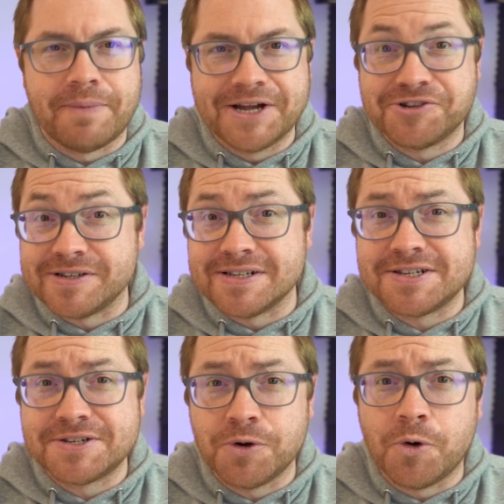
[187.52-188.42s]
battery to
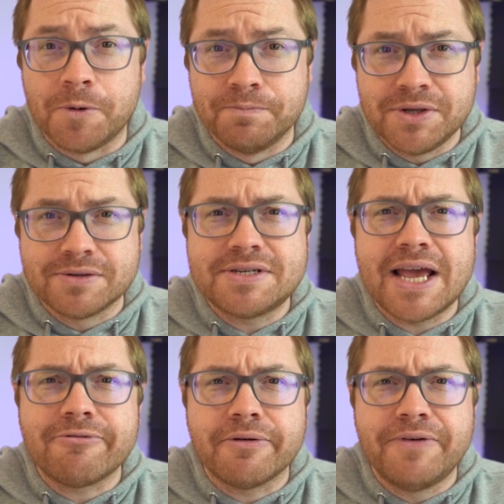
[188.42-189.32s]
store. You'll
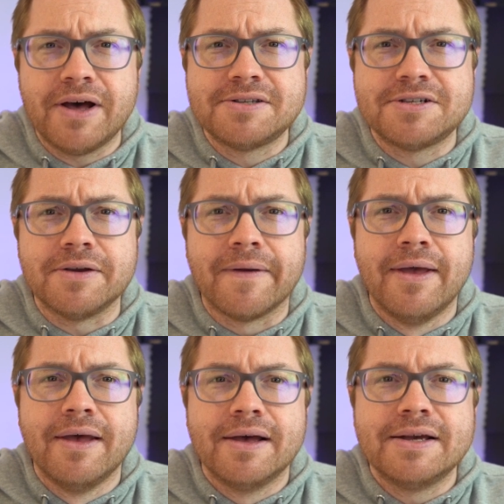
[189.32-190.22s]
see it referred to
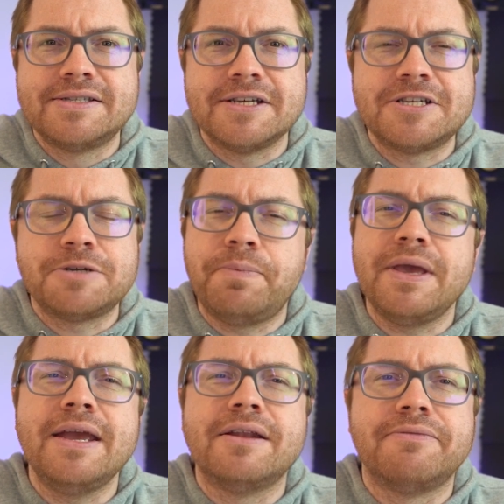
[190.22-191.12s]
as the
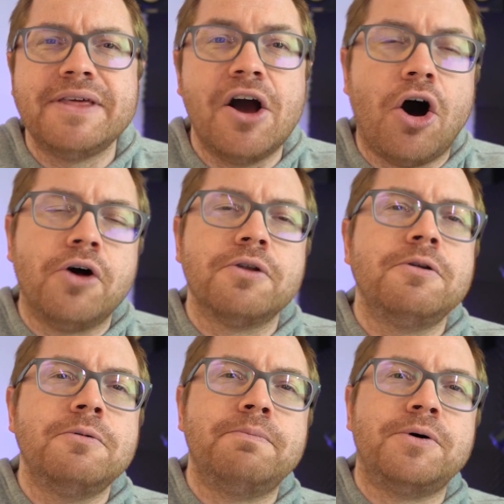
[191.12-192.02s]
speed of the
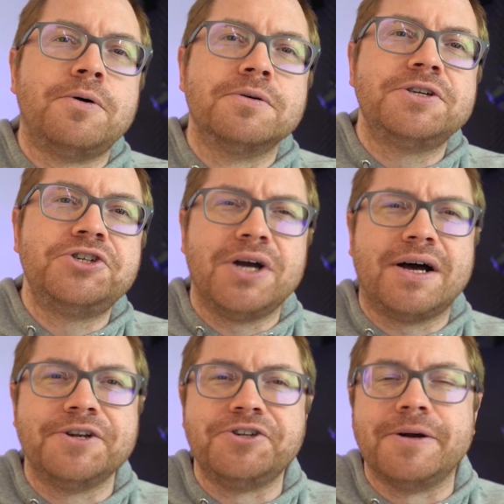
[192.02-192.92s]
onboard
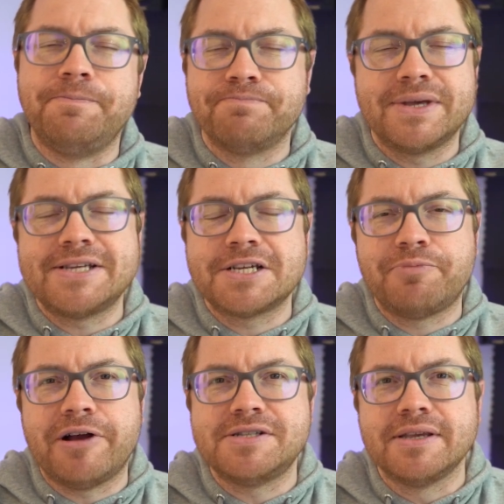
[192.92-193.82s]
charger. It's
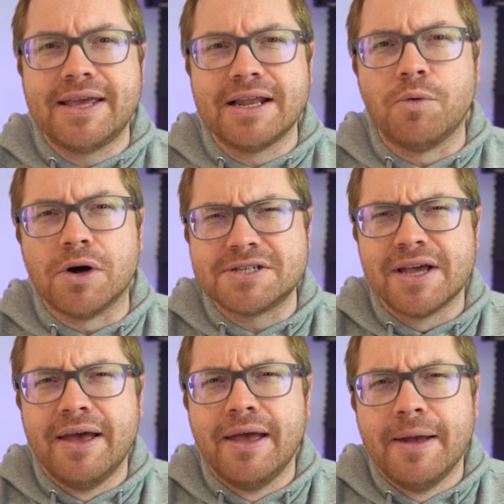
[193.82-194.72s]
expressed in kilowatts,
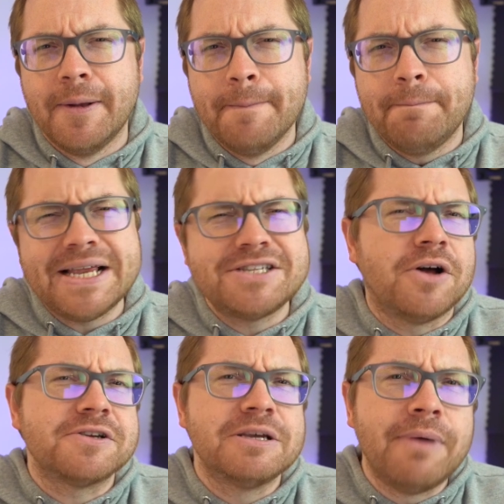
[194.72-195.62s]
but it's
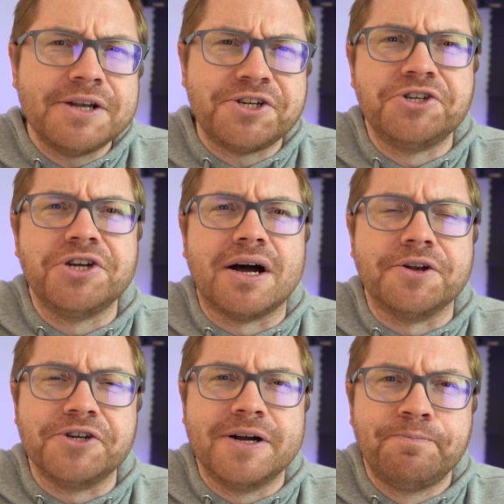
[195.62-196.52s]
not so much a
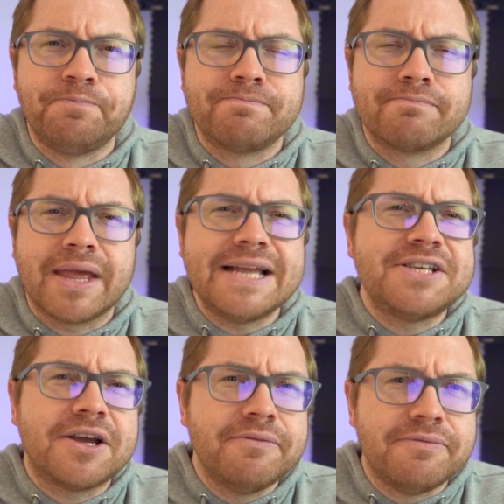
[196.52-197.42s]
charger,
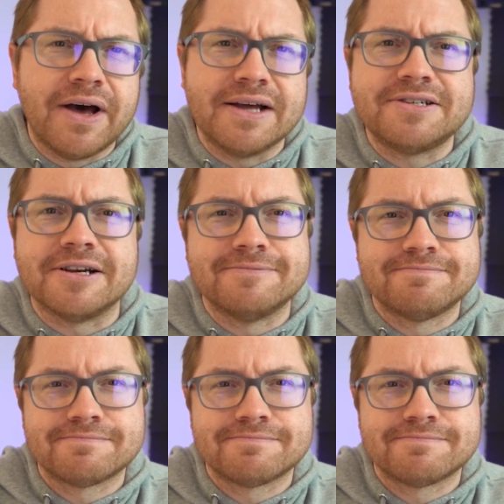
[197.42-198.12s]
it's a converter.